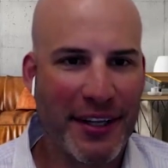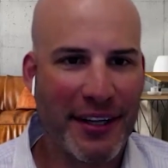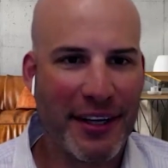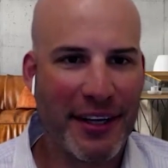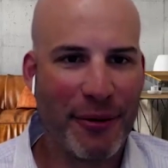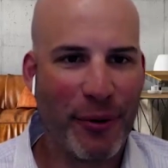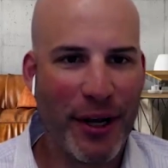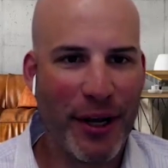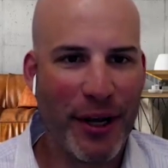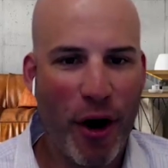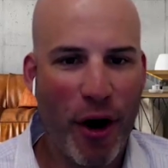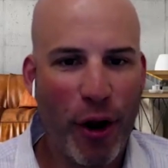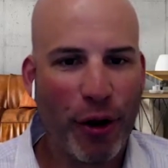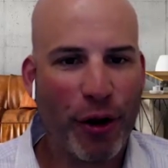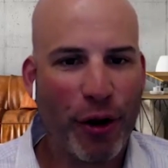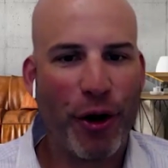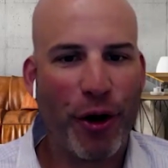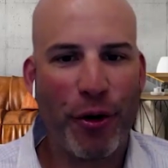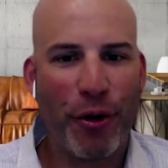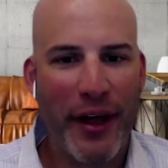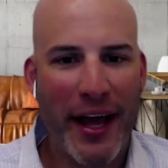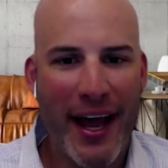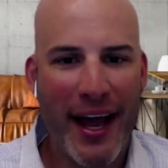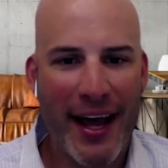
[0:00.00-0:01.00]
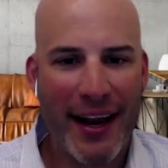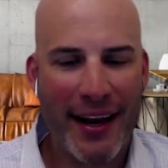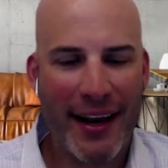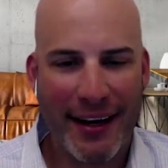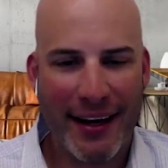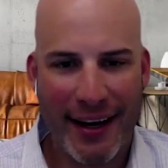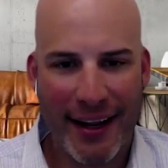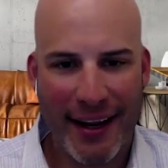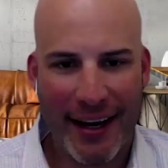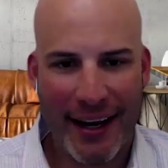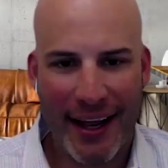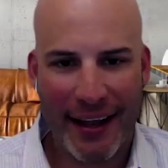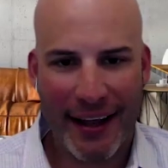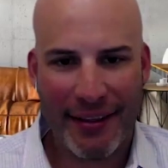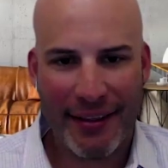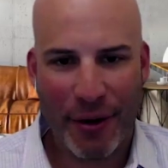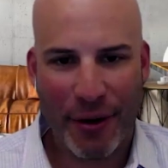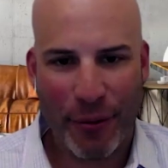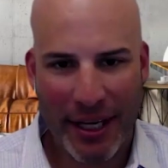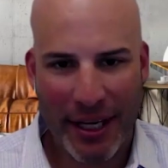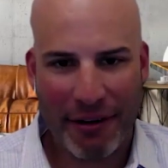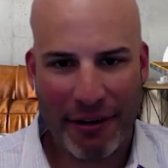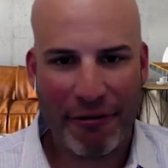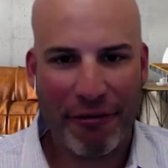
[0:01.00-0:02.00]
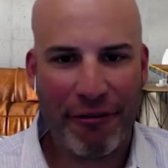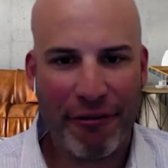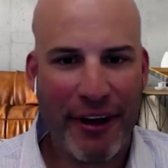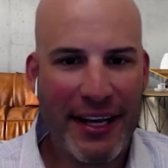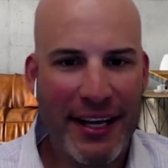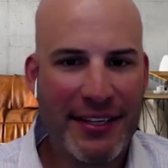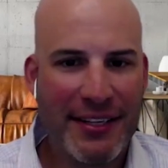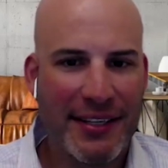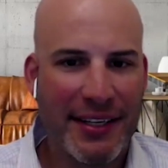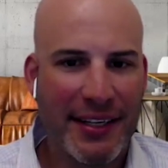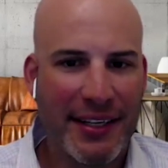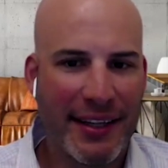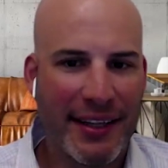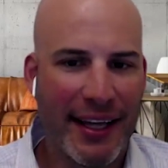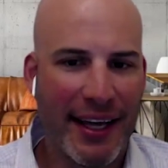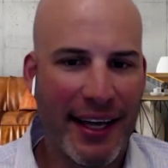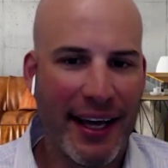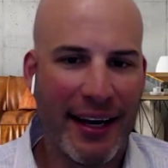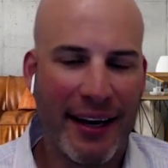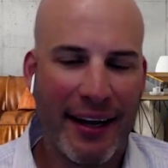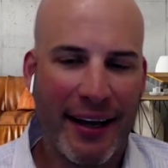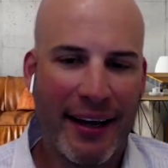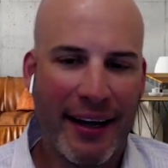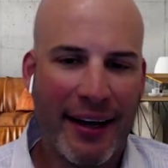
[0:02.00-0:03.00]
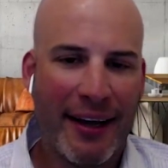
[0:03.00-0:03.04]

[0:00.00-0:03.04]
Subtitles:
I think we all know that, and I think we can face it that